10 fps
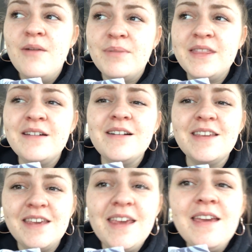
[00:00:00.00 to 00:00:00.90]
but there are
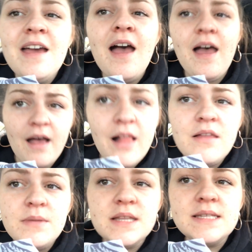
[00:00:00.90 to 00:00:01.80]
key
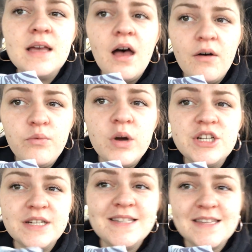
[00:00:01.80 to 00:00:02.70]
elements of what
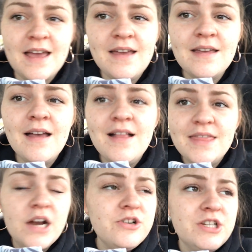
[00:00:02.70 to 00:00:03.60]
she's saying
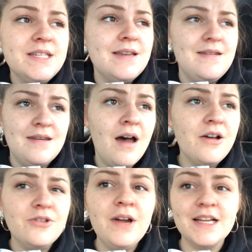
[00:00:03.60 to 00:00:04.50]
that are just not
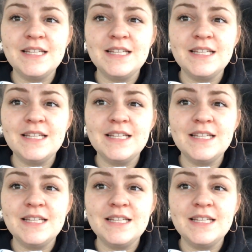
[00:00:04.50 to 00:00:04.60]
correct,